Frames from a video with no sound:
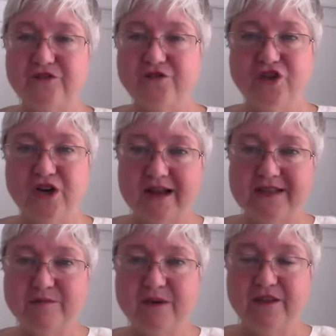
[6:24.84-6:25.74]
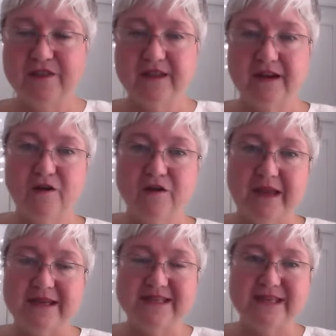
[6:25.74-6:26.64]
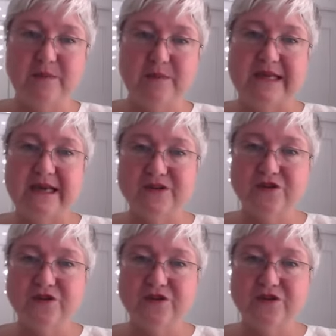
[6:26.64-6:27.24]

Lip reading: John Smith can go make CBD in his